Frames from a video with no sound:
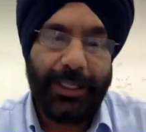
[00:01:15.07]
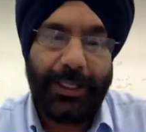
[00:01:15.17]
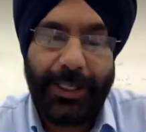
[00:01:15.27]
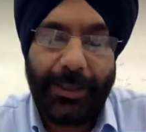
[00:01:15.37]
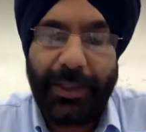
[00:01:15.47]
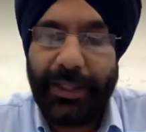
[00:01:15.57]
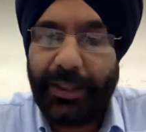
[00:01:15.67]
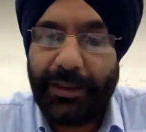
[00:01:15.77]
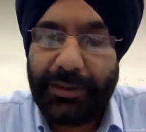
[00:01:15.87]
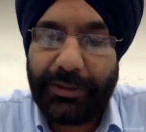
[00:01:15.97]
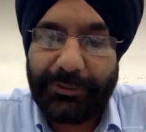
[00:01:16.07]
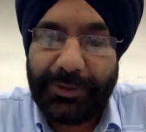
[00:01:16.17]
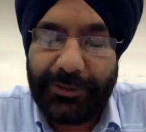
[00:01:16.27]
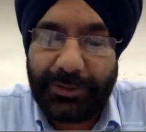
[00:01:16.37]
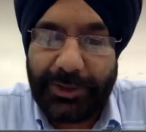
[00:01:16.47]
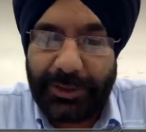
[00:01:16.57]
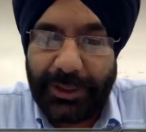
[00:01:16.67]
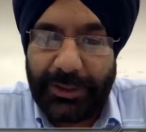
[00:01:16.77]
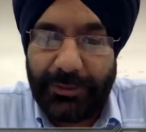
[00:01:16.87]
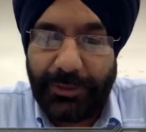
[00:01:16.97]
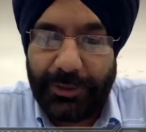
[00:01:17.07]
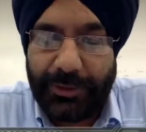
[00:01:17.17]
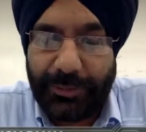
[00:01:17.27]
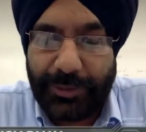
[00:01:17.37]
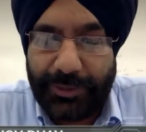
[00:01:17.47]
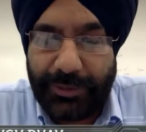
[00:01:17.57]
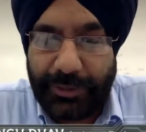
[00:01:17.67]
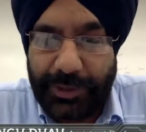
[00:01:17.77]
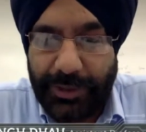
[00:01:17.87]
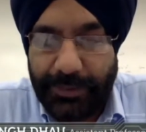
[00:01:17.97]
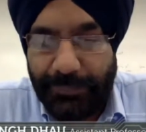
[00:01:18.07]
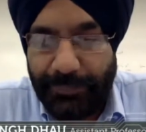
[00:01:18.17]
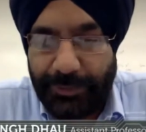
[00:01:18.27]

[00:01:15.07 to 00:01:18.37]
My area of research is solar thermal storage.